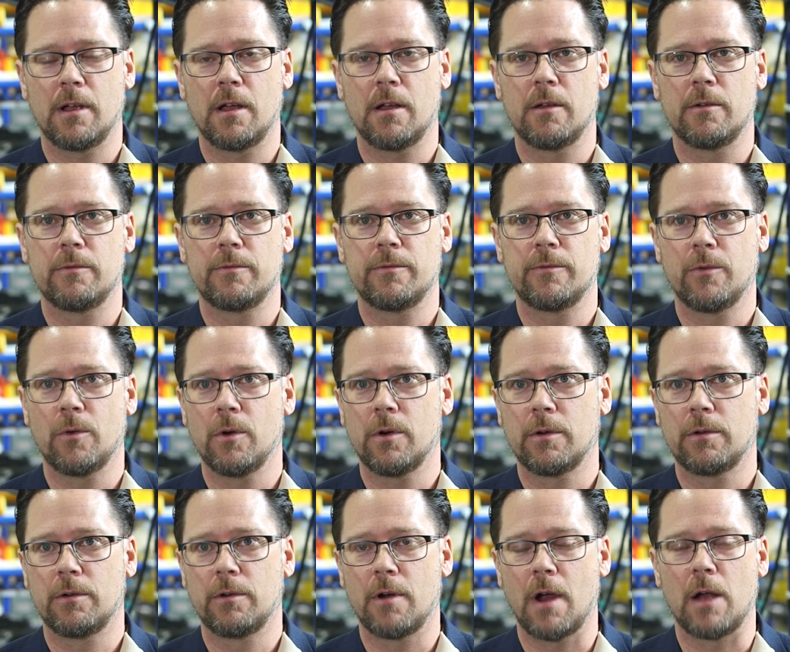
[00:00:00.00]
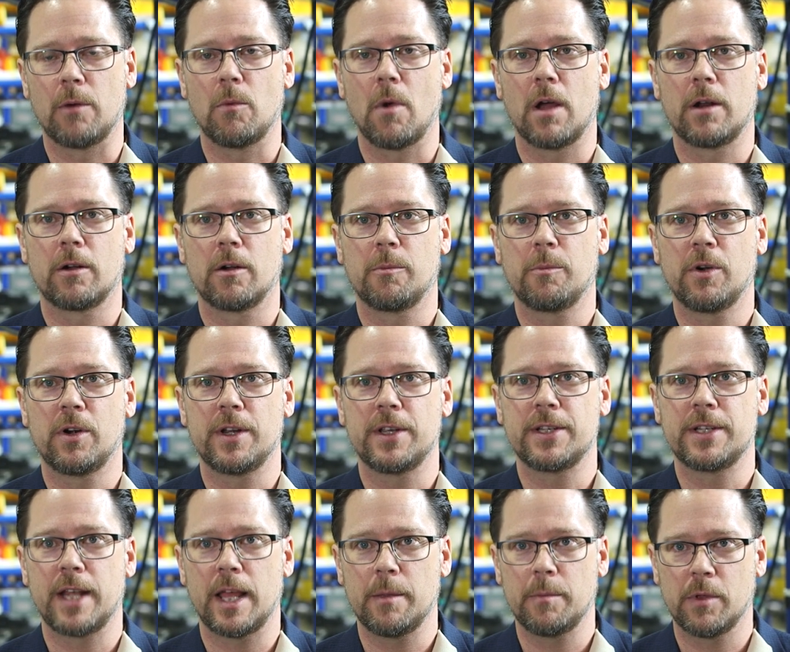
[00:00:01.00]
uh, for groundwater are pretty
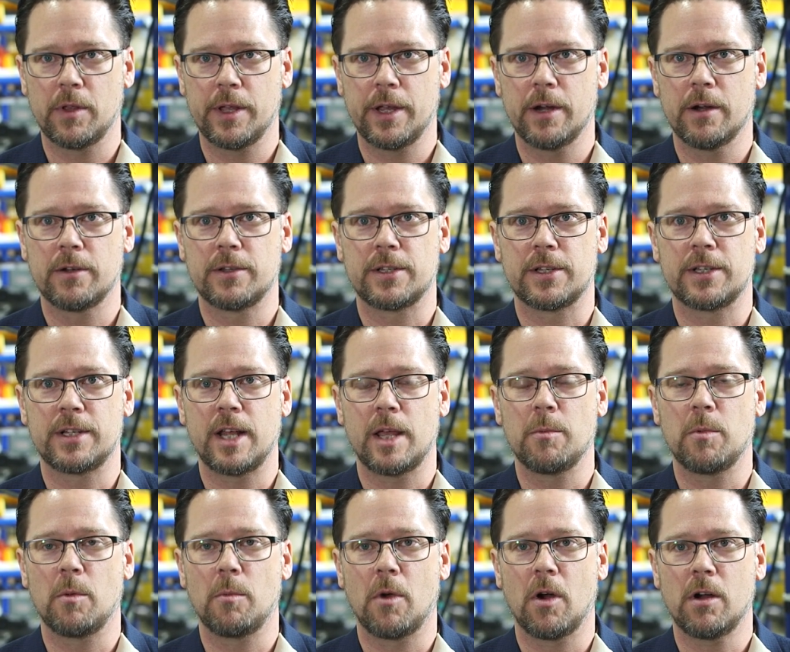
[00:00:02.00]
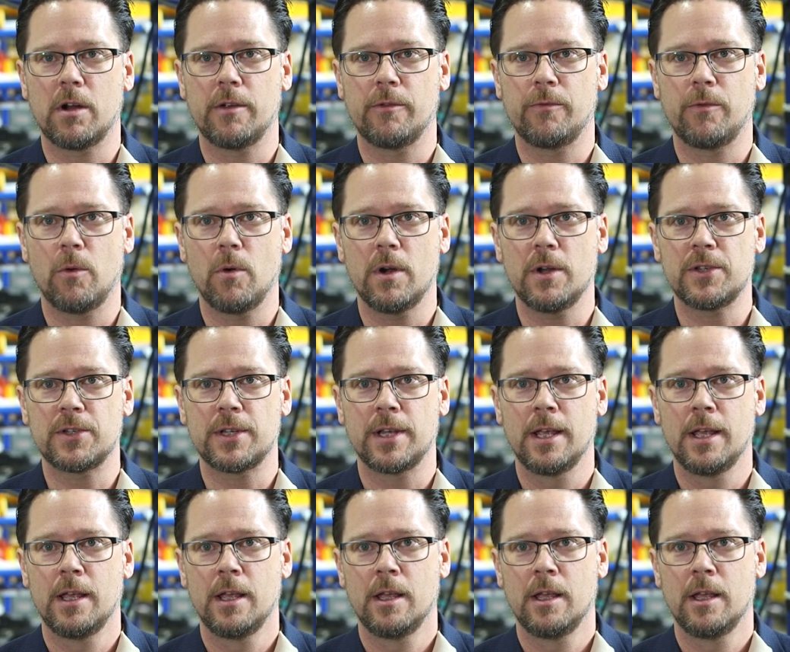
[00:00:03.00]
stable here. It's a stable market for us,